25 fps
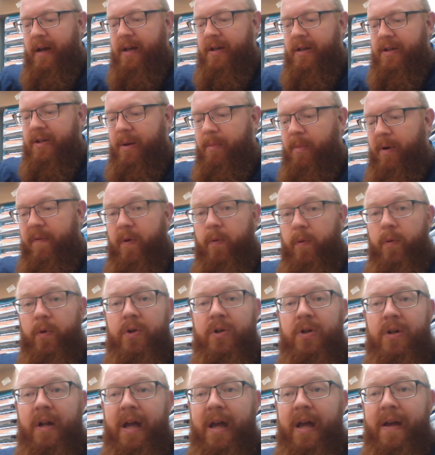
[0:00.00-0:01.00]
some of you were
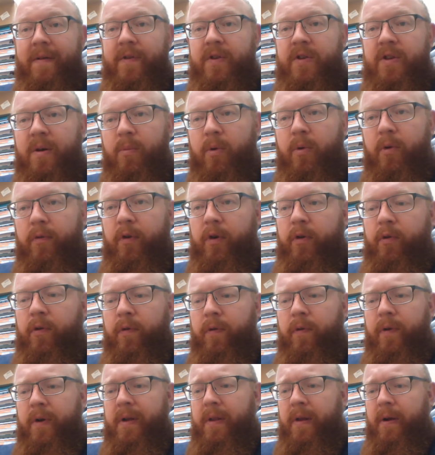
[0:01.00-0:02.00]
slaves and some of you were
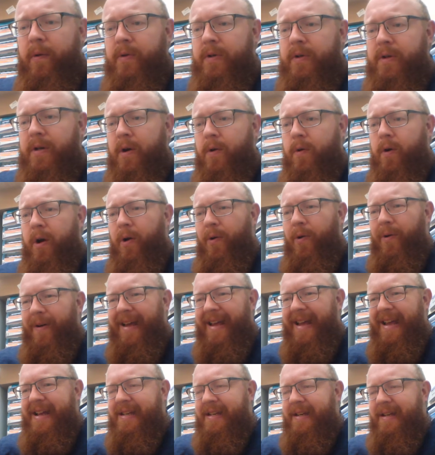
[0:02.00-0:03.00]
free. There was no
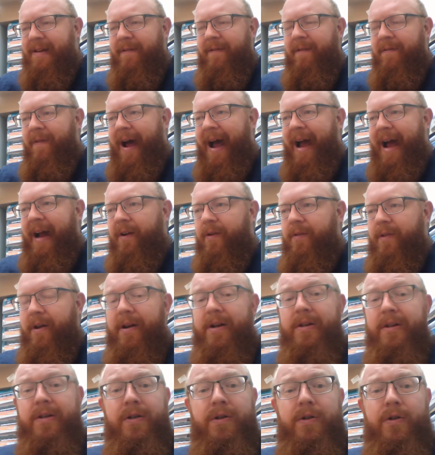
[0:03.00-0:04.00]
cohesive factor there.
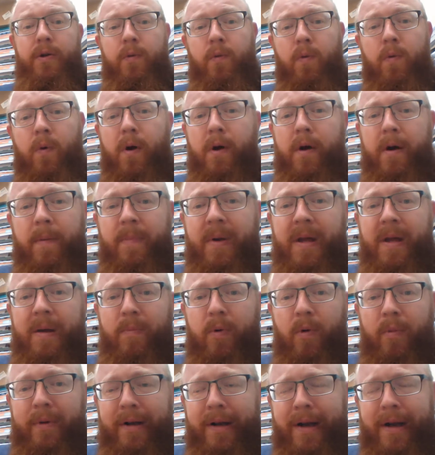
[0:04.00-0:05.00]
He says you weren't a
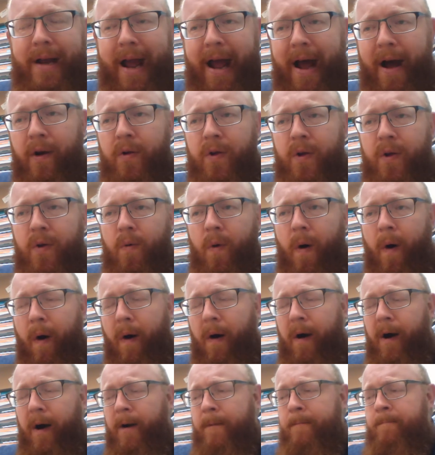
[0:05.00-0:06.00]
people, but now you
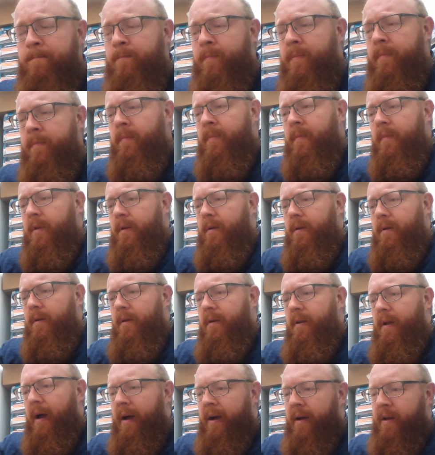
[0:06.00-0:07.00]
are.
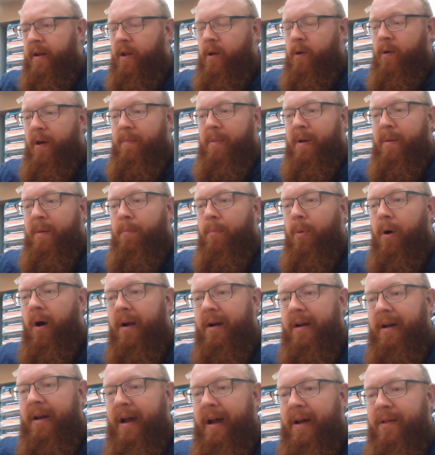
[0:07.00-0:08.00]
You have been
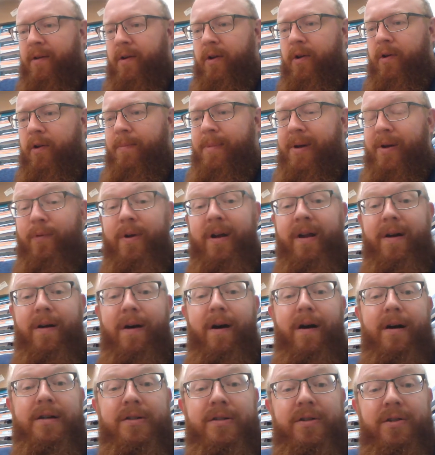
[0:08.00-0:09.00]
brought together. You've been
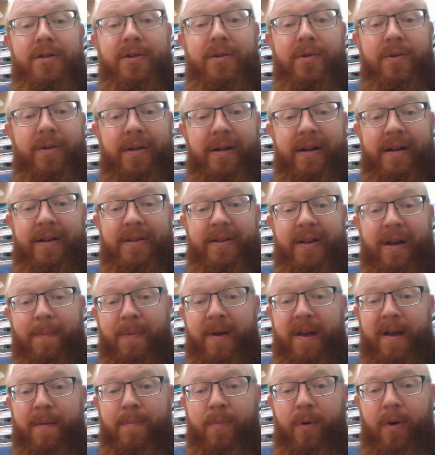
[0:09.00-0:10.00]
reconstituted as a
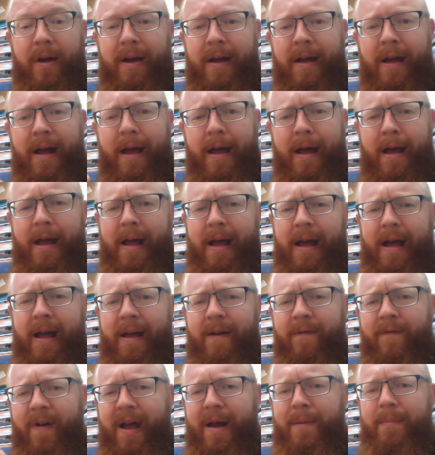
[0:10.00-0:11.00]
people, a, a
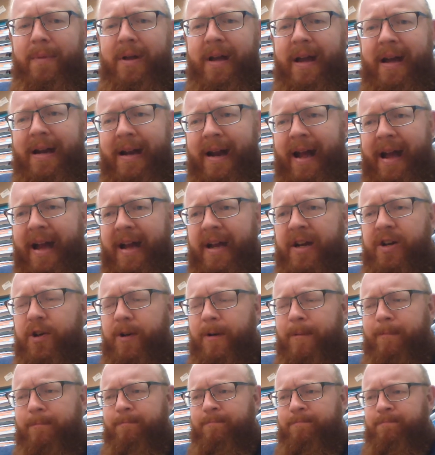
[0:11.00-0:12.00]
family, a
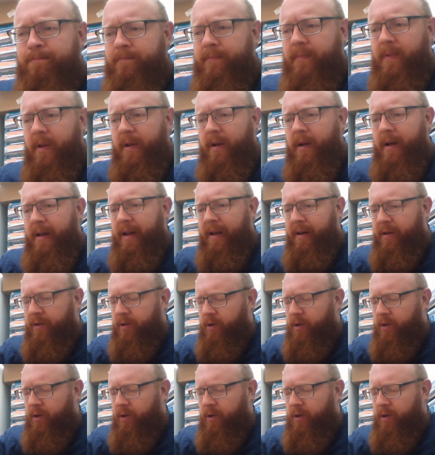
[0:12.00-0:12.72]
nation in